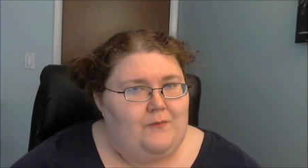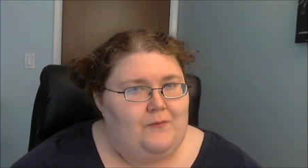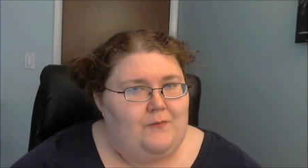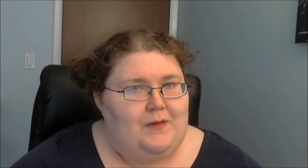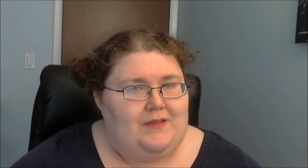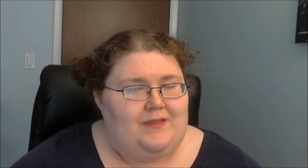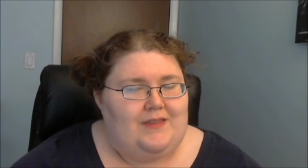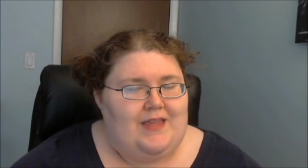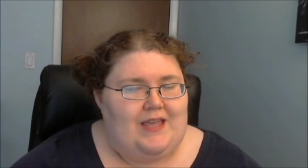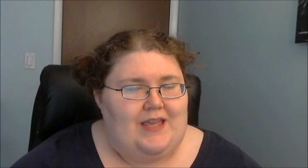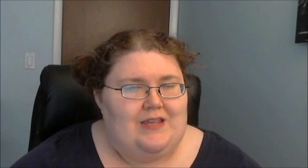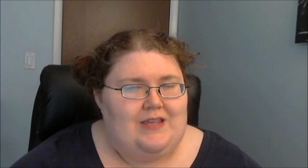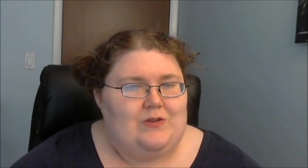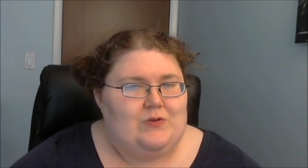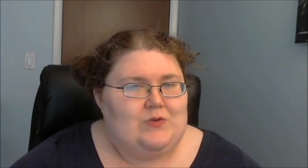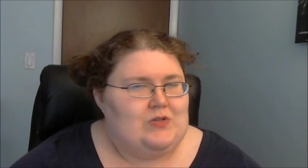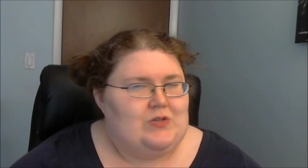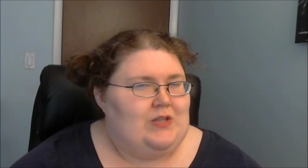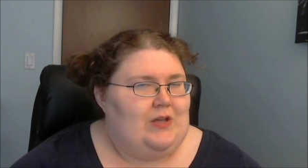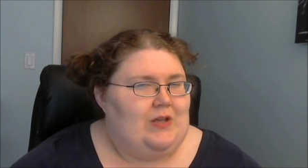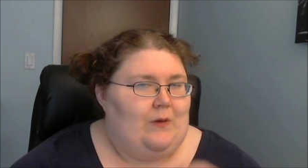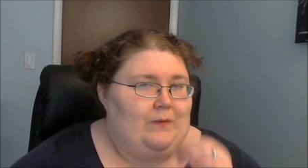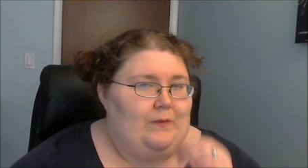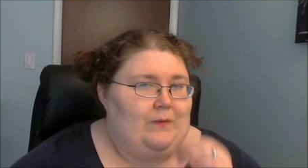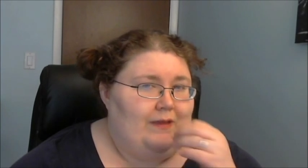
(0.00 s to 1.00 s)
but they
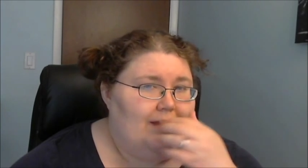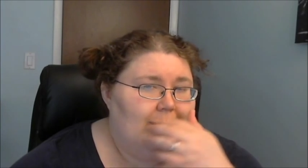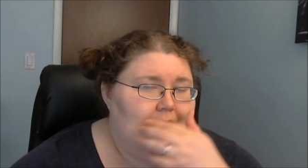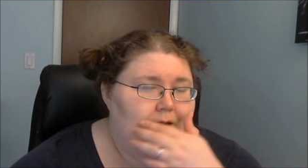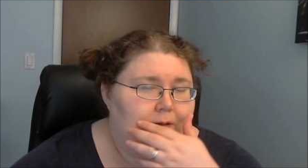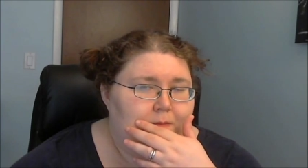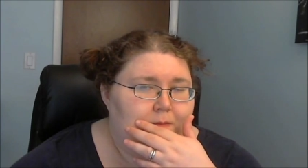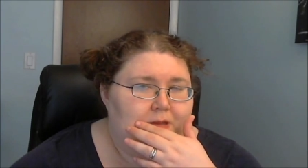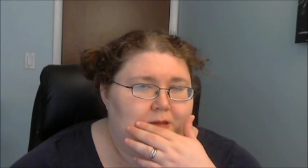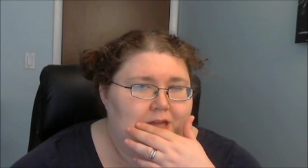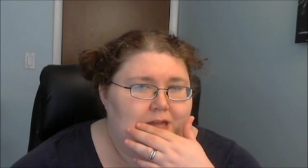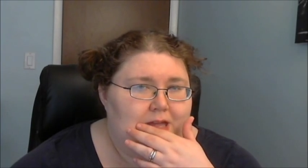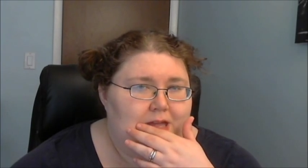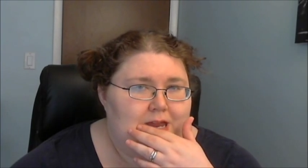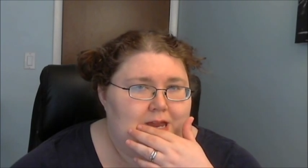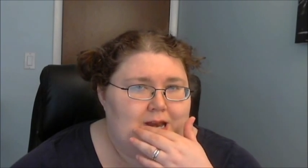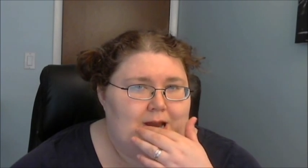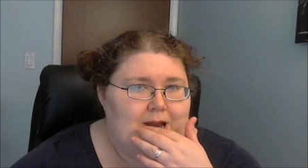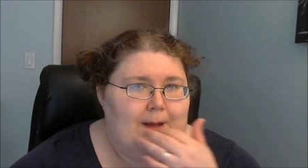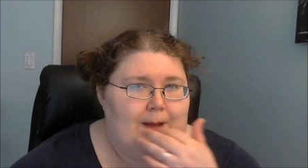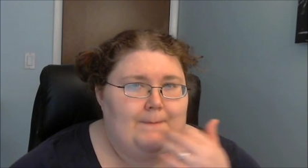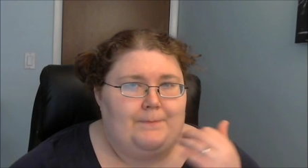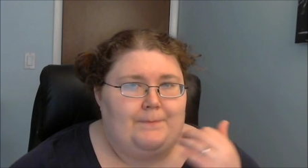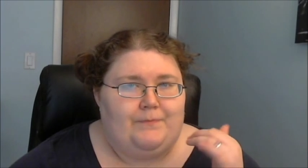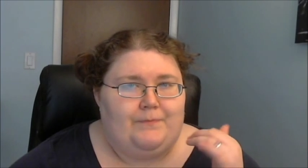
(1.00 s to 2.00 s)
usually only come in
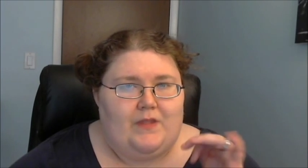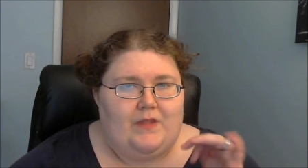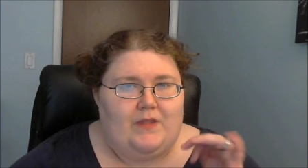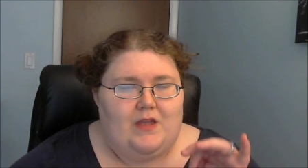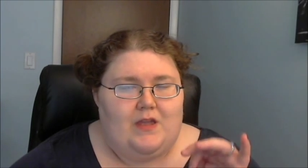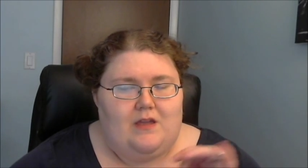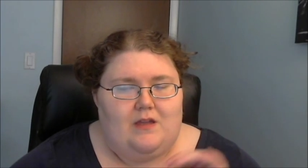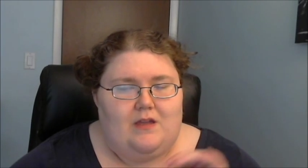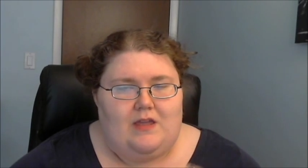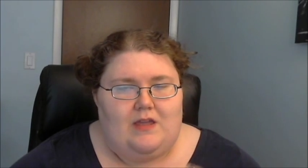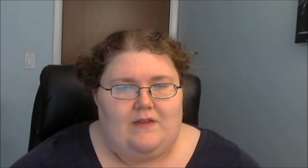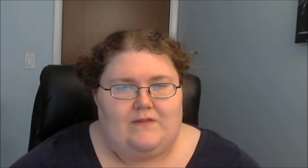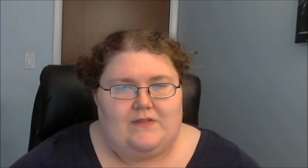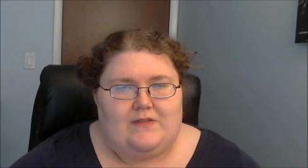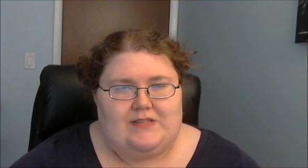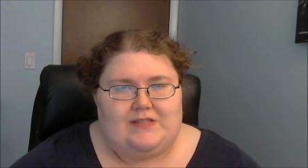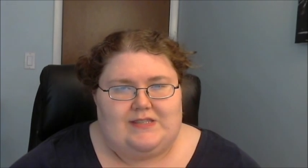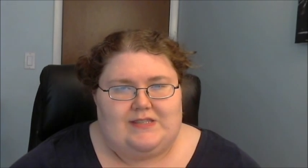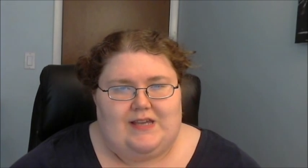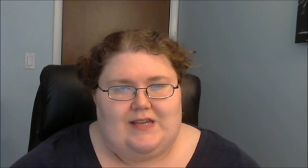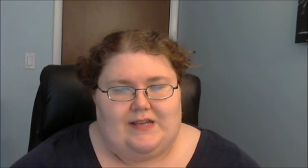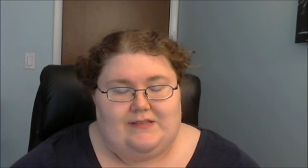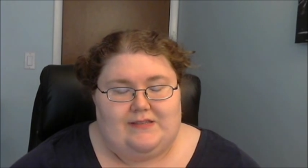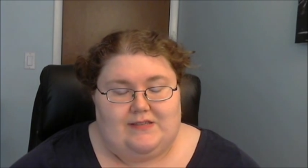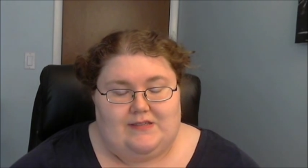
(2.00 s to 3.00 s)
even
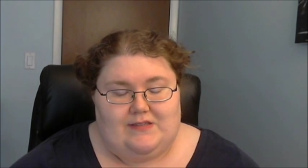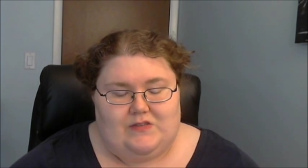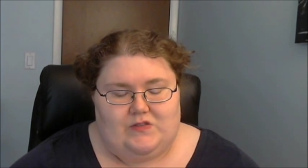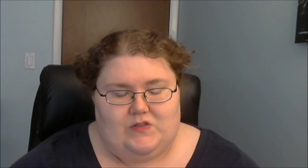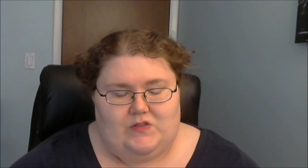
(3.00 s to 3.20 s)
sizes.